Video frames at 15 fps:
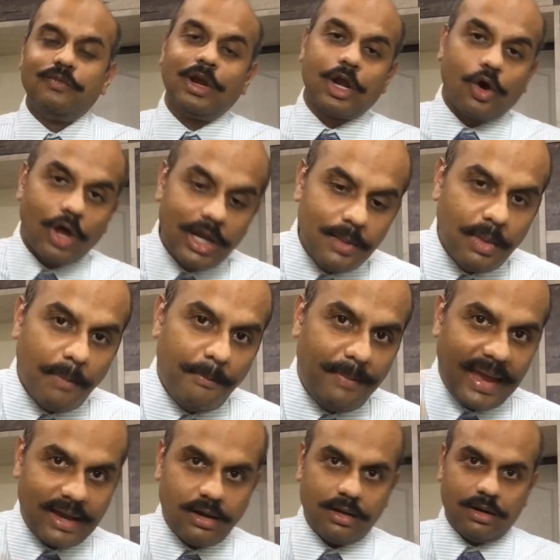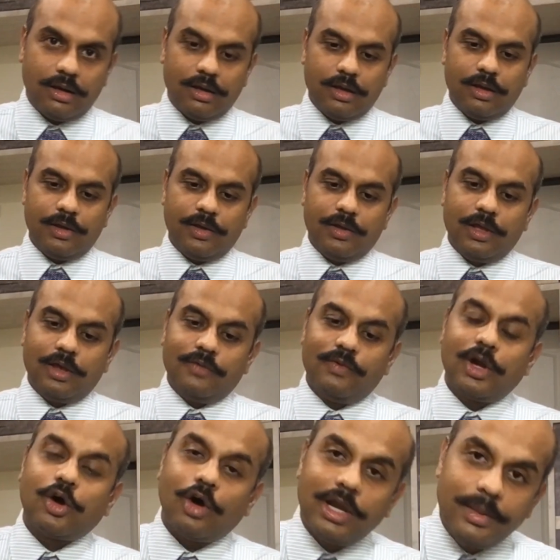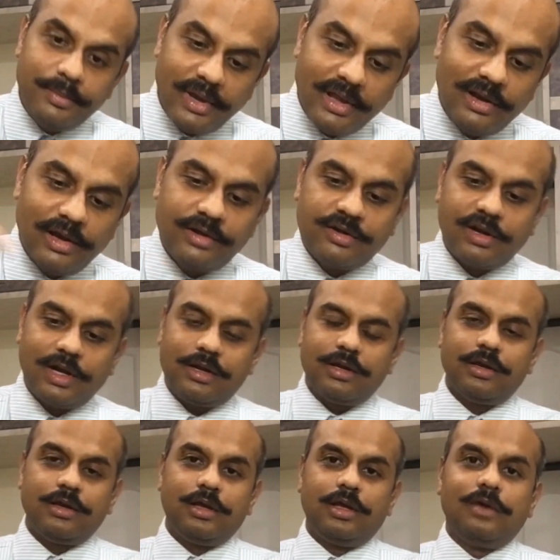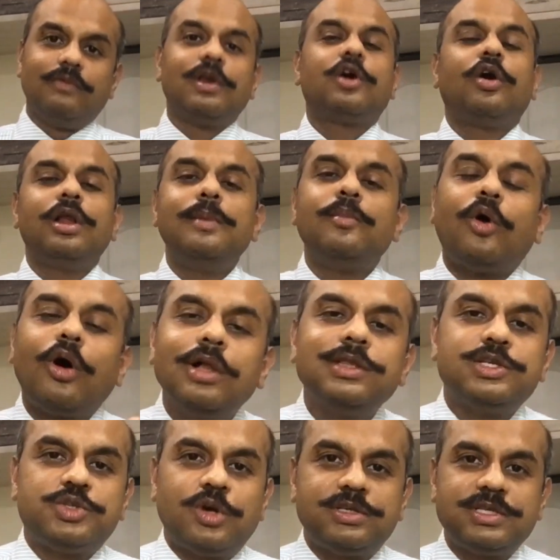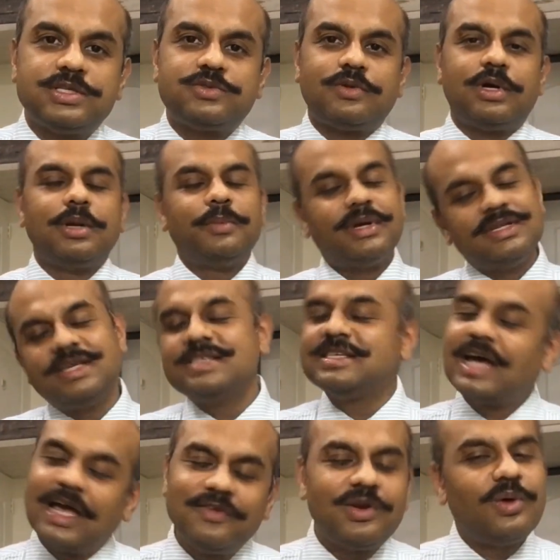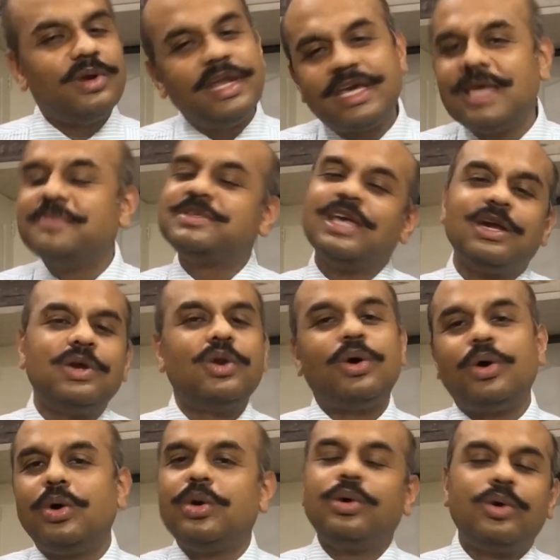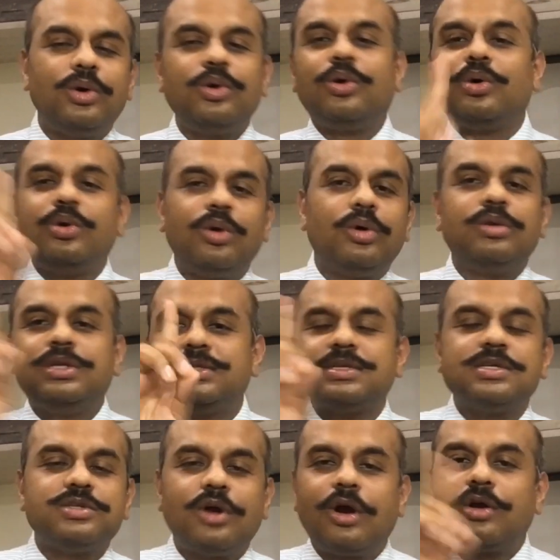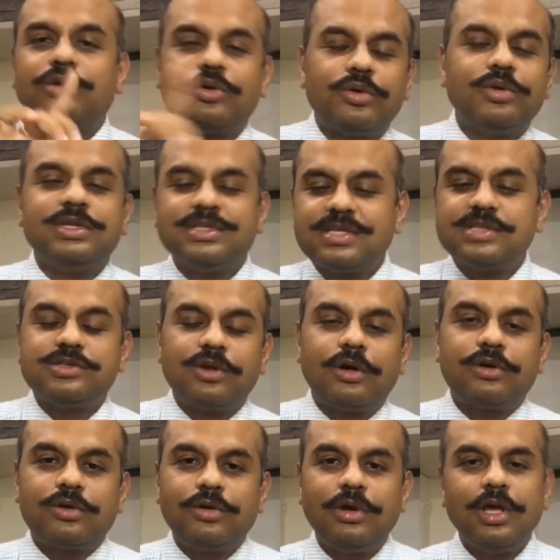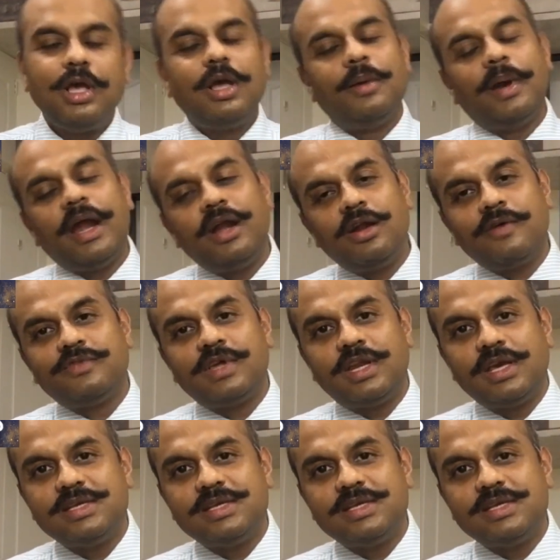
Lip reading: call him a beggar, will call him illiterate, will call him all the choicest word. But this guy will only keep saying, no, no, no, no, this is not true, this is not true. End of the day, he's